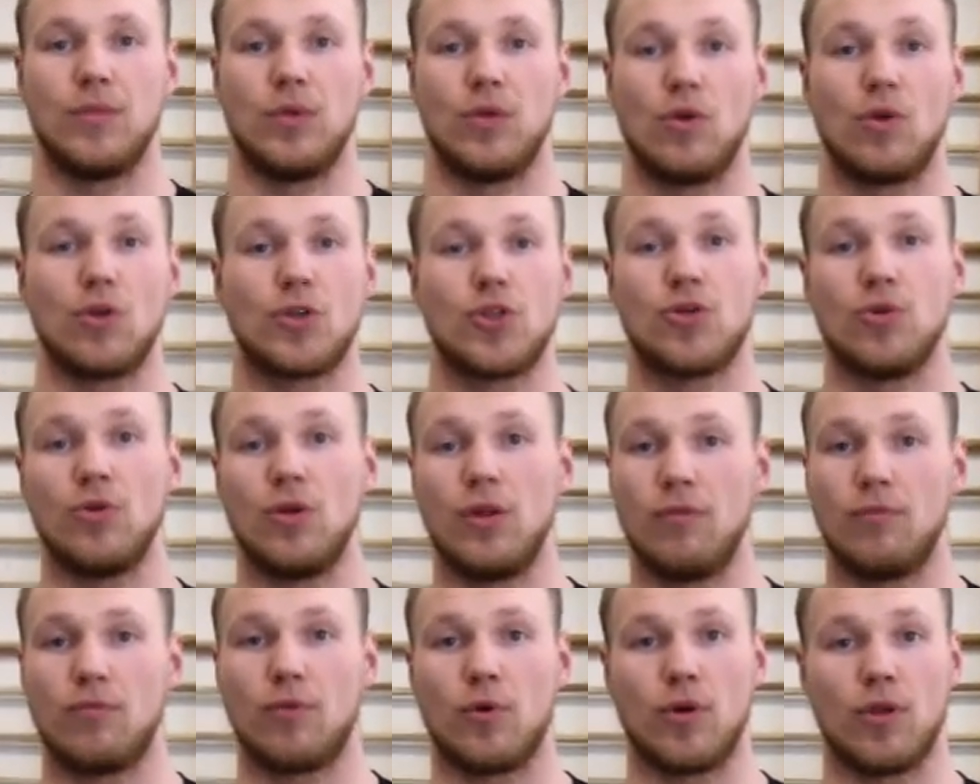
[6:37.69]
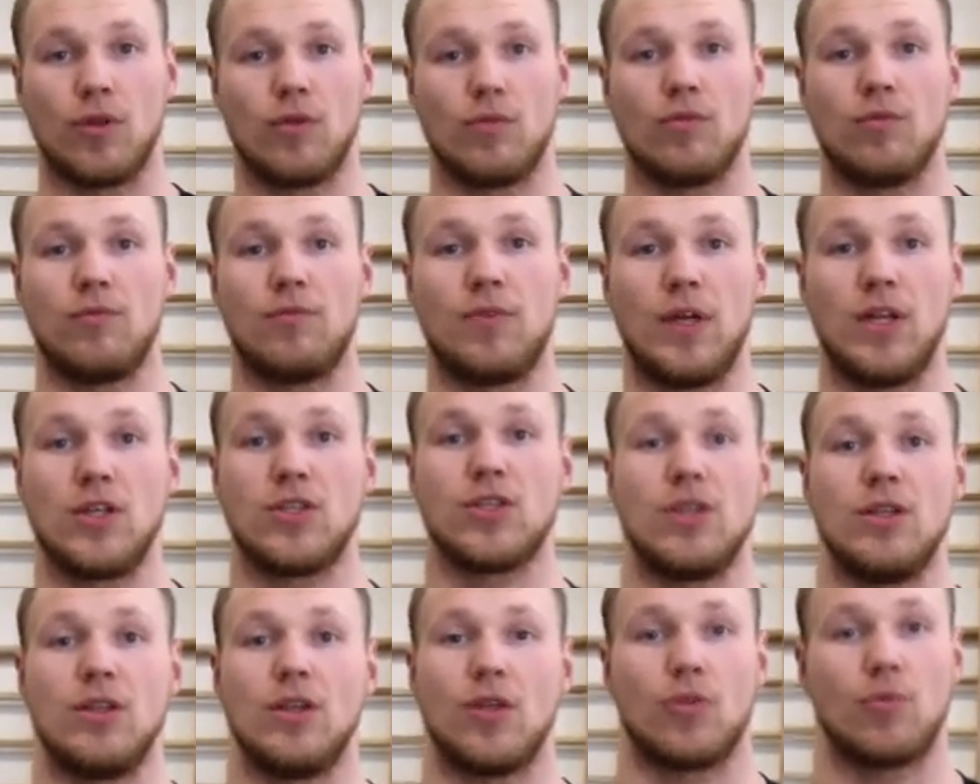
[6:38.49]
You're shooting for
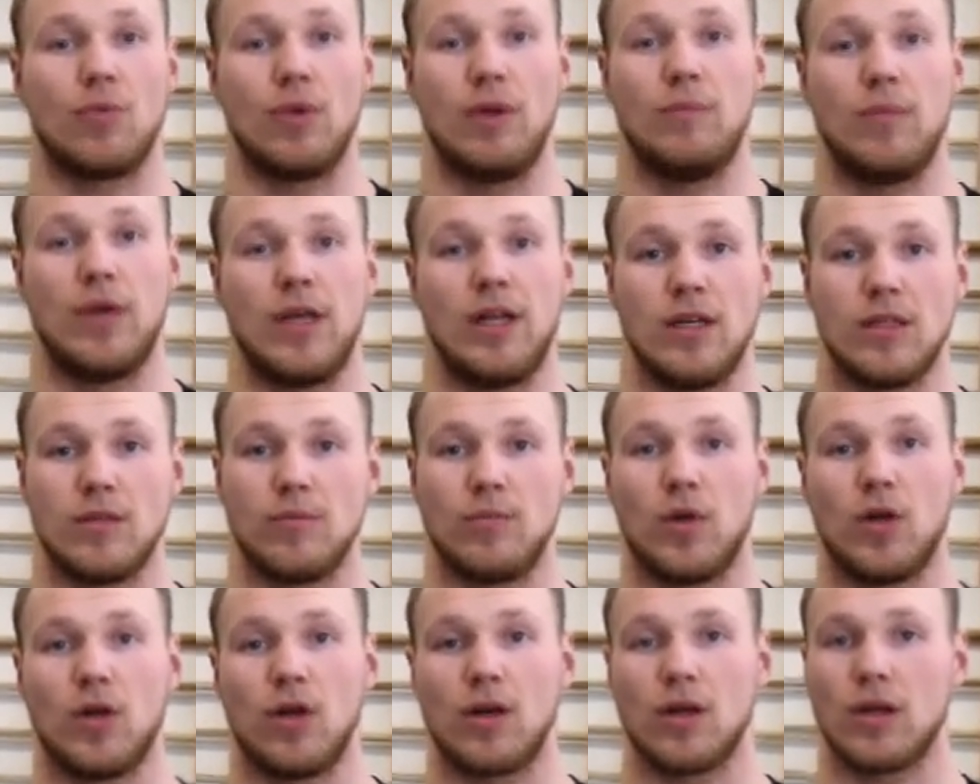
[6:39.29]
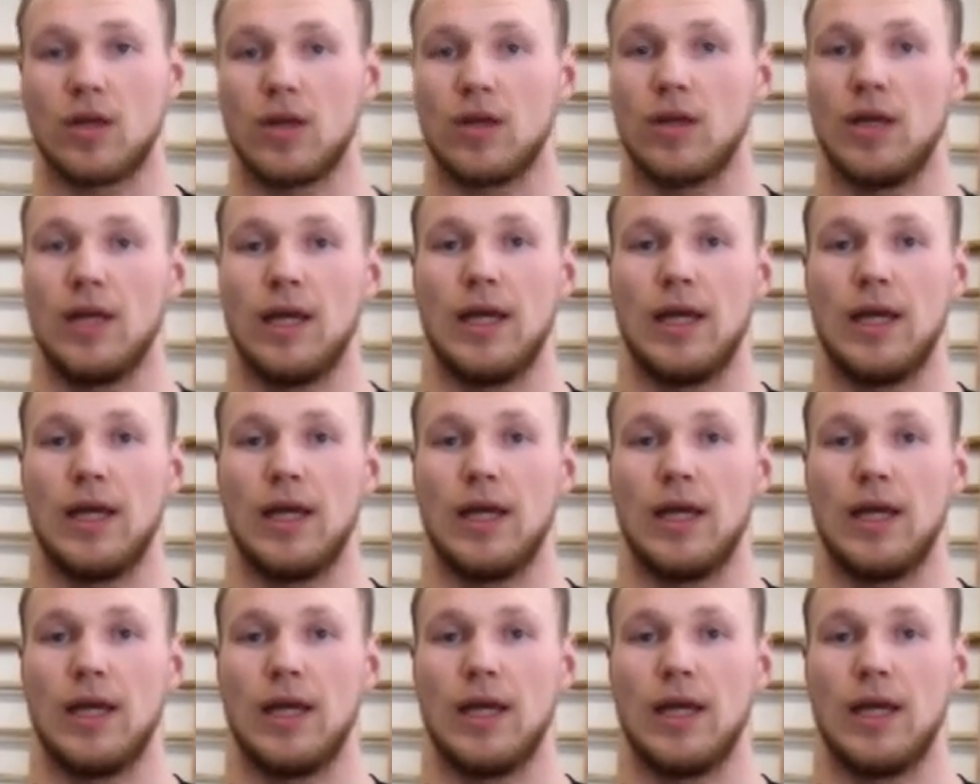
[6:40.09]
finishing the 3-minute mark,